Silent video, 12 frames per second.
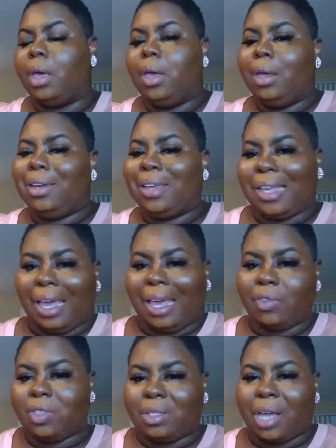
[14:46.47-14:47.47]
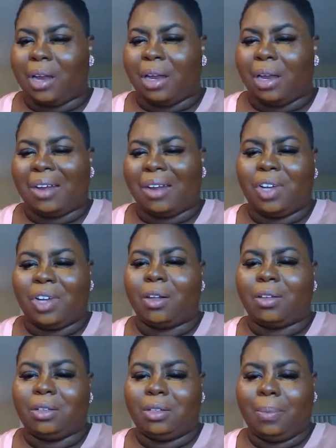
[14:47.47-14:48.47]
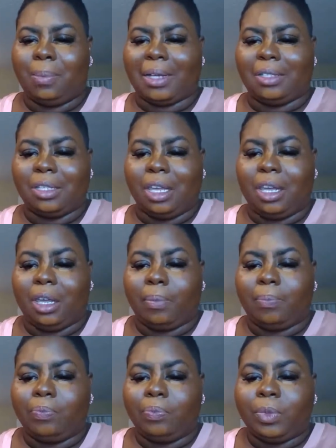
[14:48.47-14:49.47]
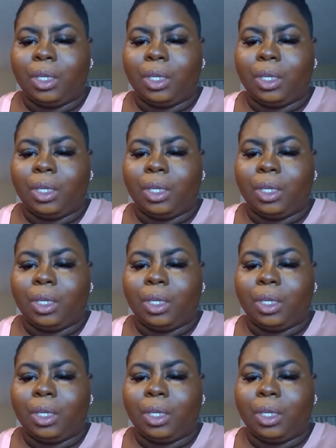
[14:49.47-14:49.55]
And it cancels out a lot of darkness in my skin.